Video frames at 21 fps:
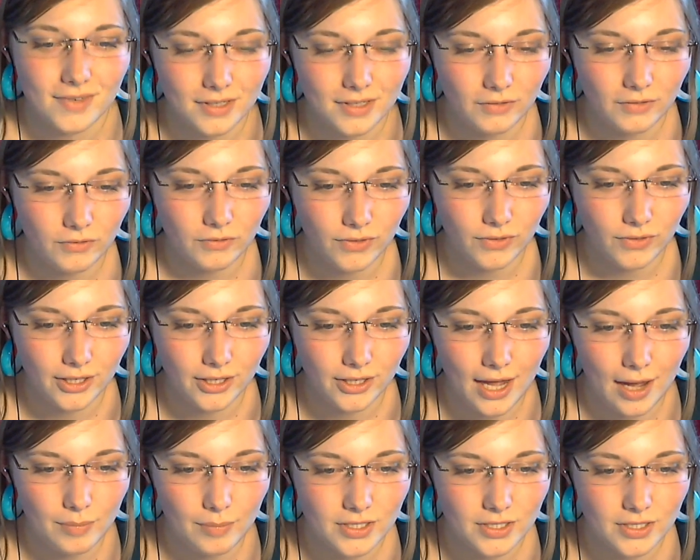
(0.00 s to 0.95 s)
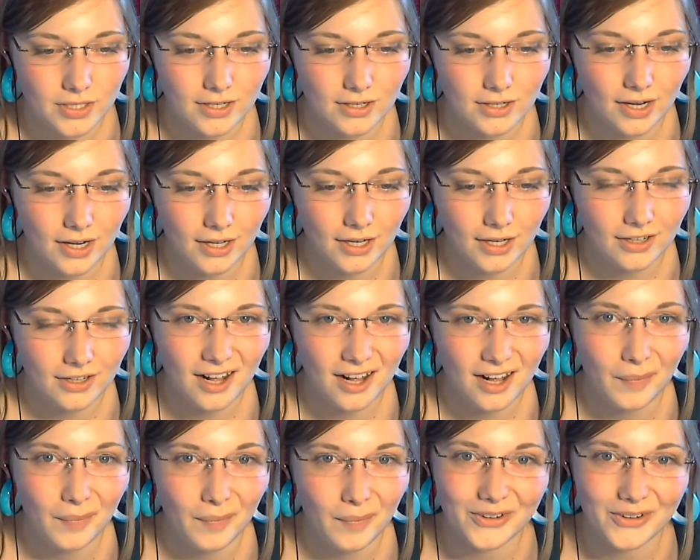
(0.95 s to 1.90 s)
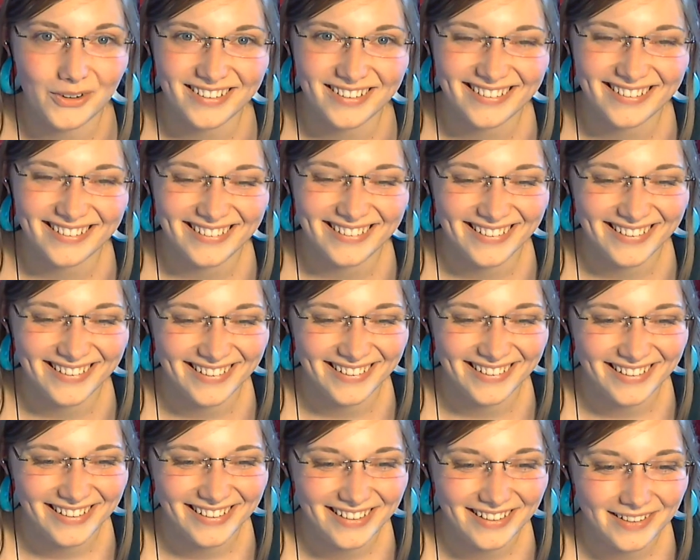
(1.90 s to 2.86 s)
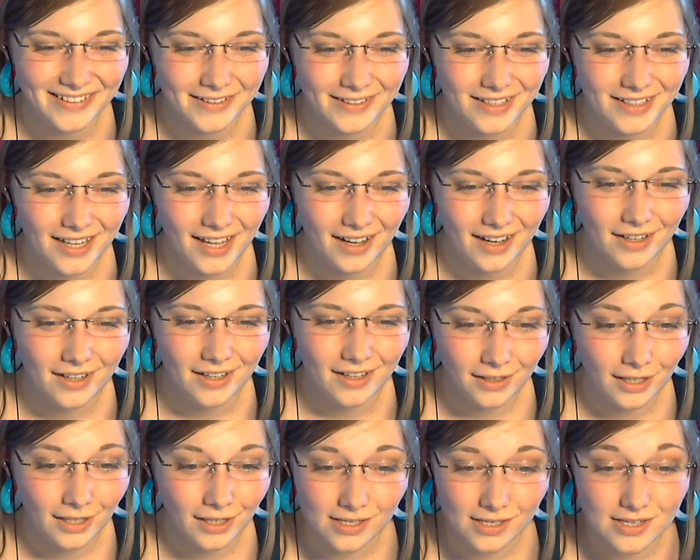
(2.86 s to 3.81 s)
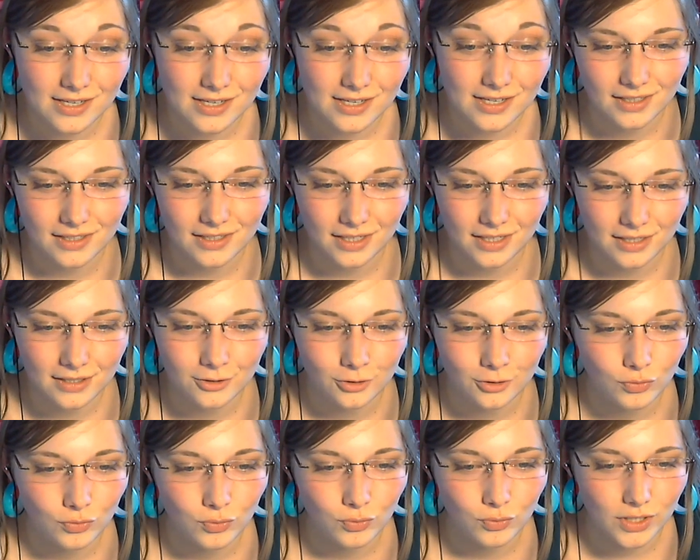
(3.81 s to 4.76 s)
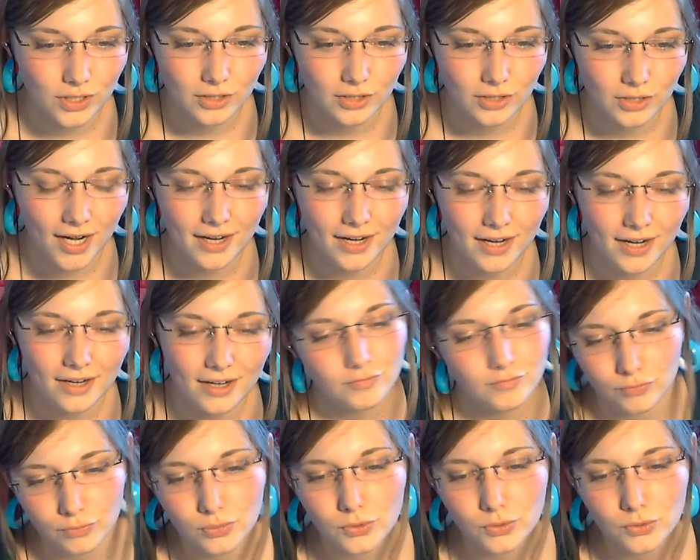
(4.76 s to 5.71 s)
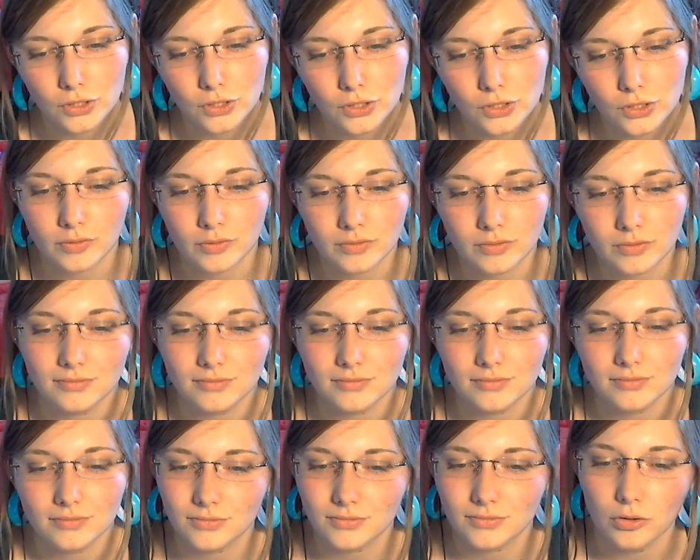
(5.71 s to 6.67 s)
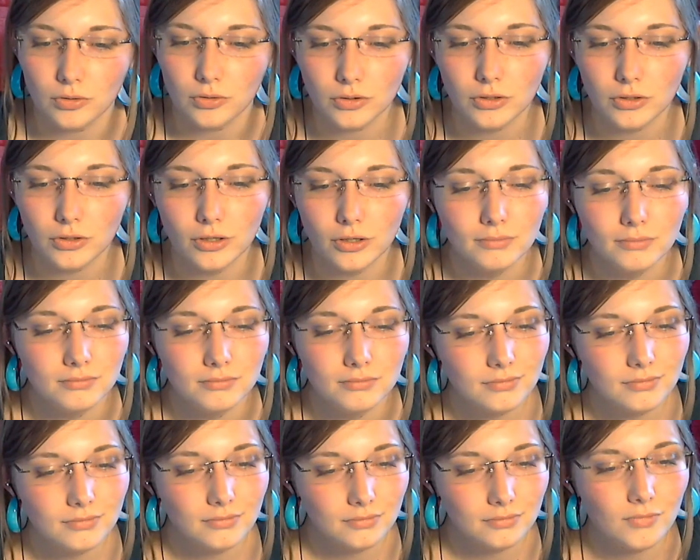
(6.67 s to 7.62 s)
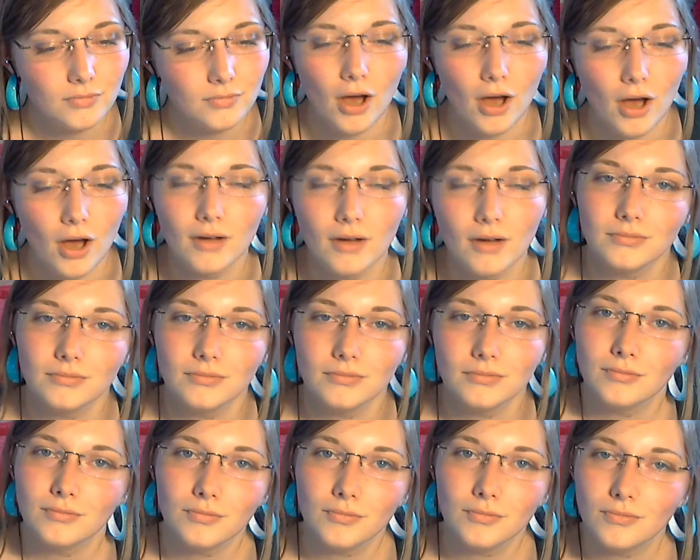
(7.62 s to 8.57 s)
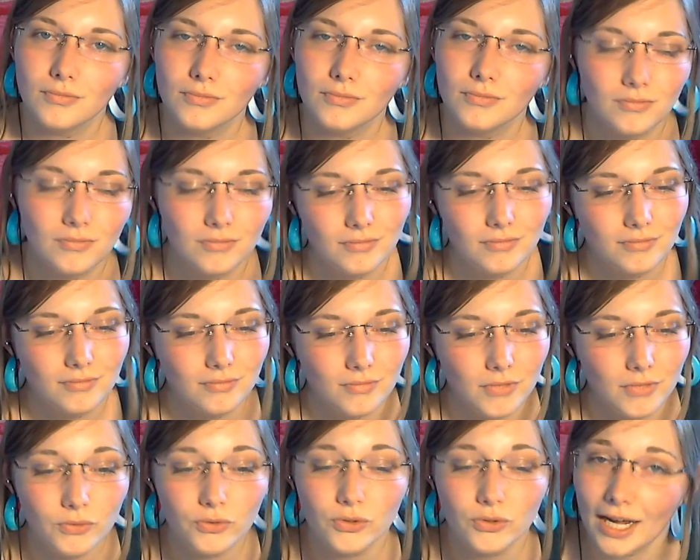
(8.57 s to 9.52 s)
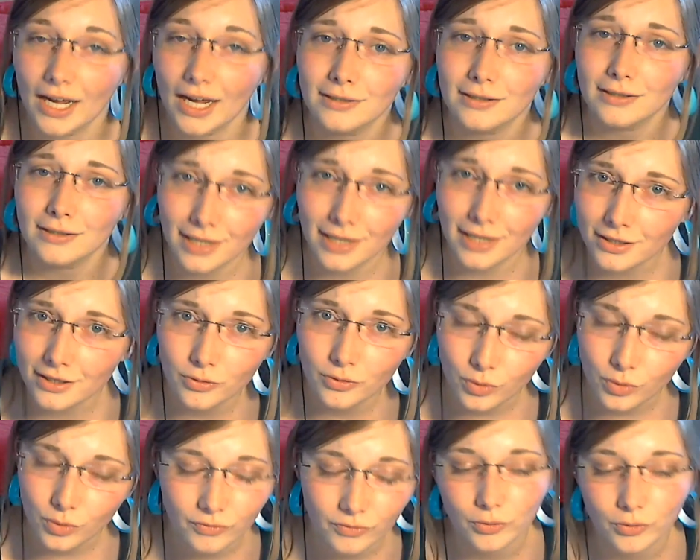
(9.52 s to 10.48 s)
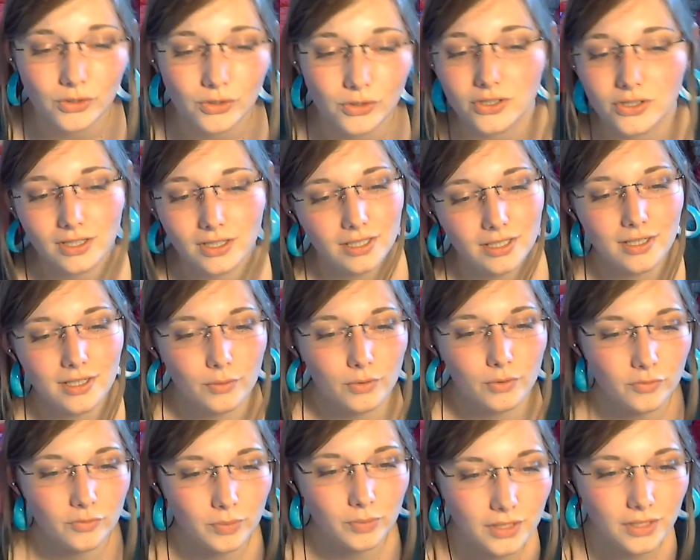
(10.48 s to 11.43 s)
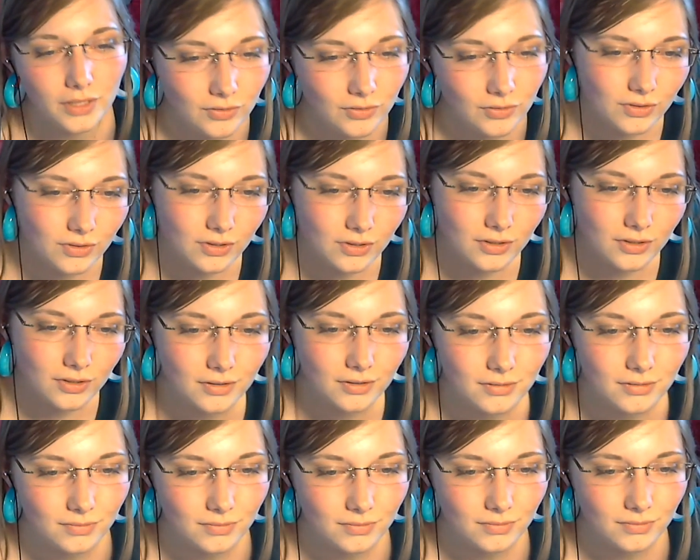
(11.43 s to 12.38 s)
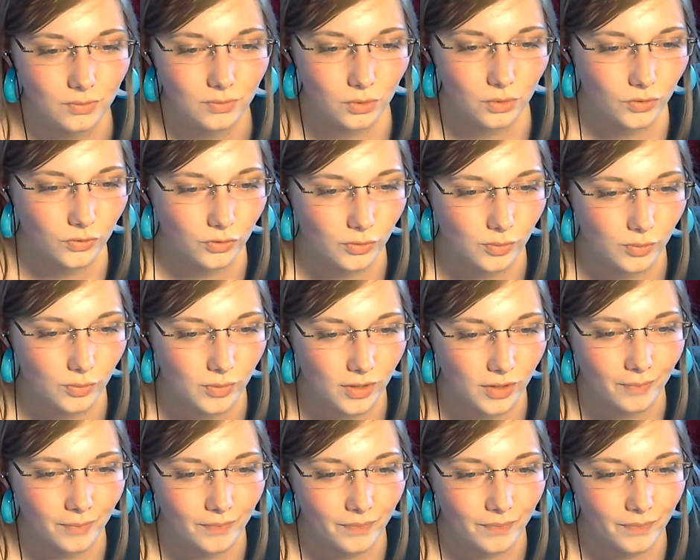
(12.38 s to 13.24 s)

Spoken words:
Very happy to hear I could help out. And like I said, the sentence you did write sounded good. Yeah. If you hadn't said you were from New Zealand, I would have believed you were from here.